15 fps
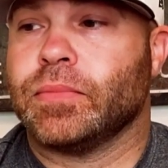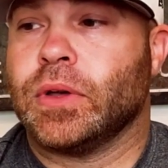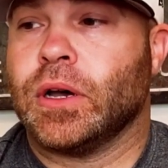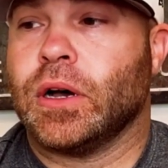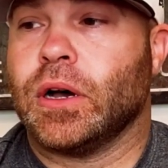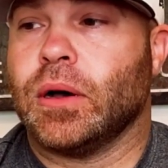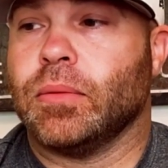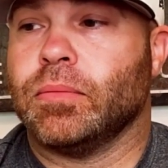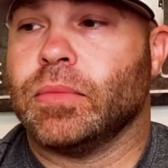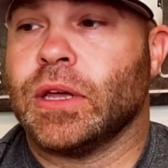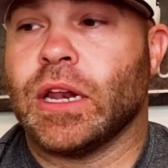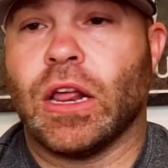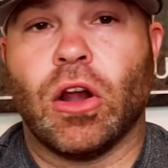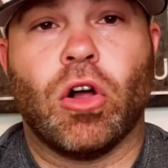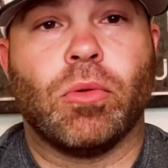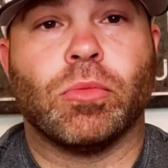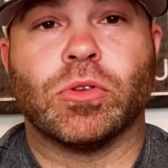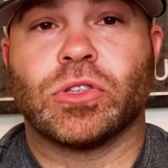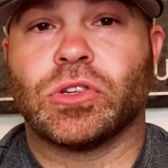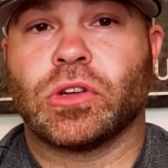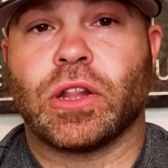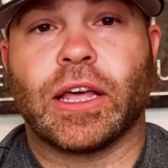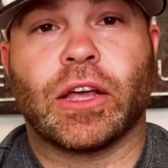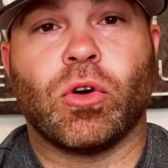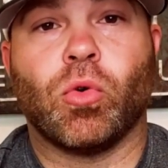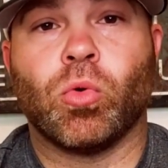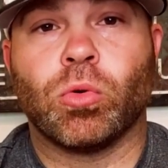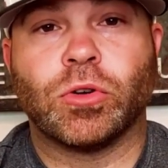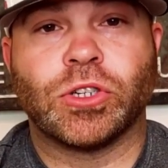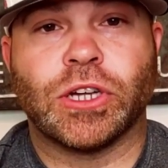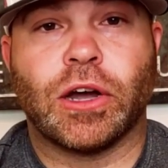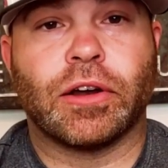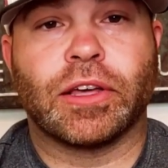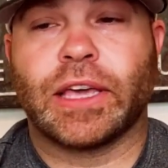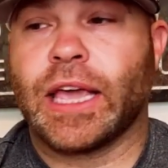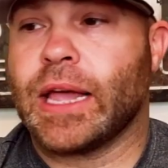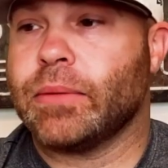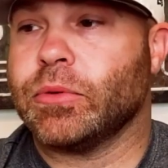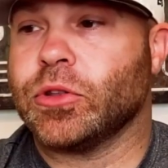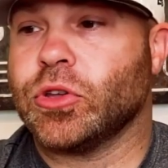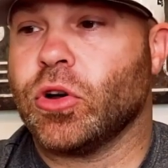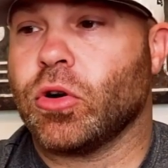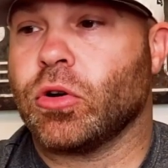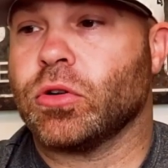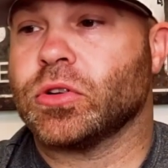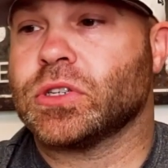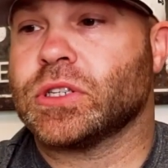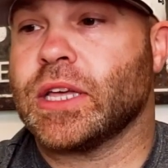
and it almost looked like an orange out at Camden Yards.